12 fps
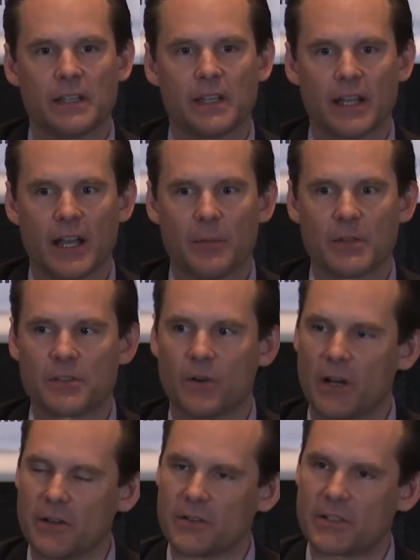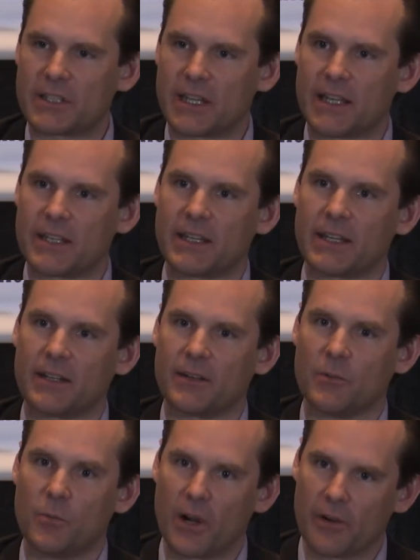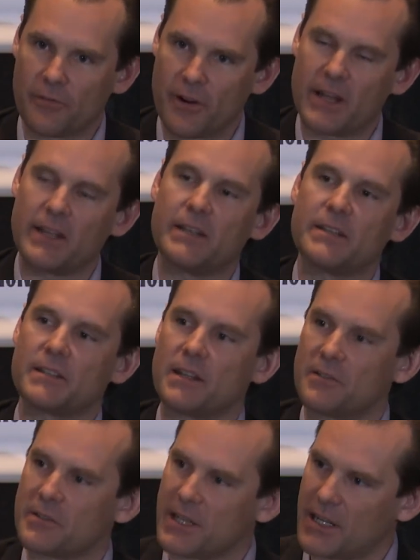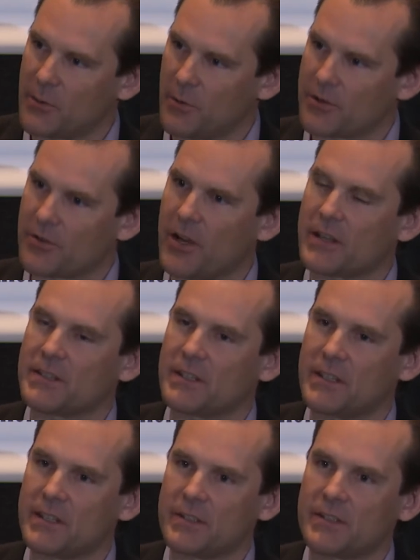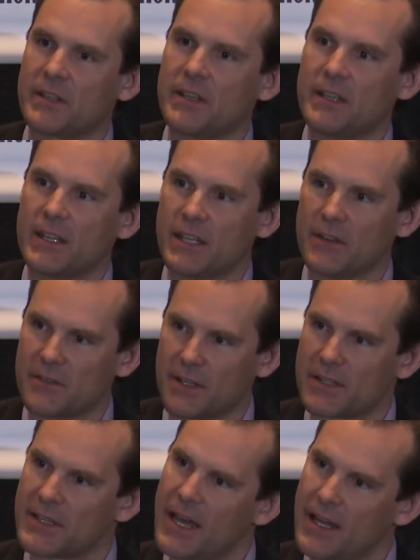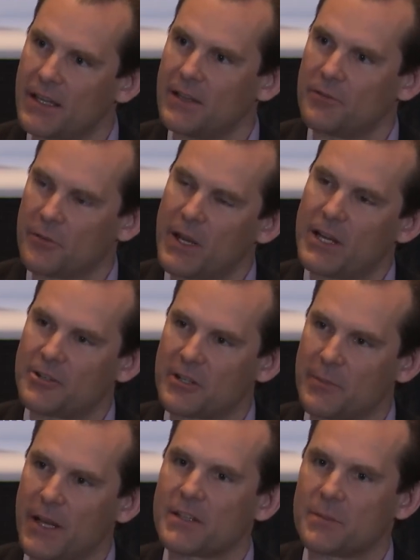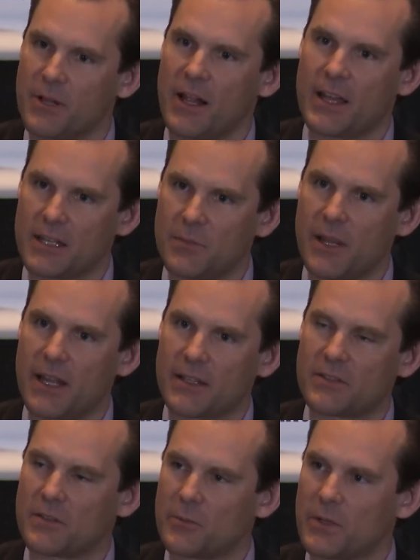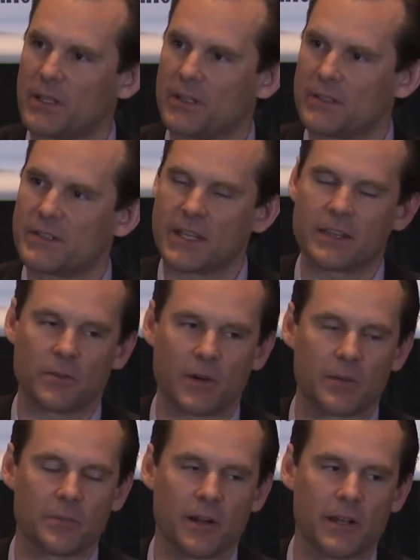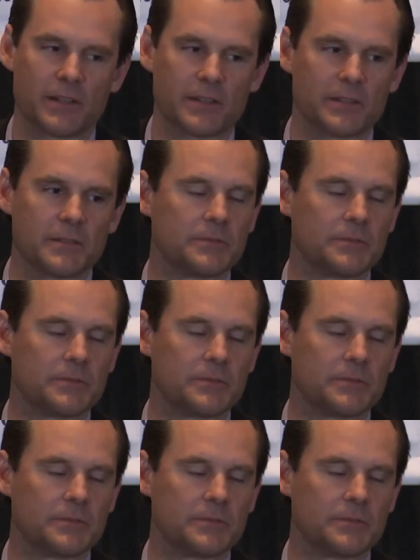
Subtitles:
And so understanding where freight is and understanding where trucks is gives us that information about supply and demand so that we can set the right price.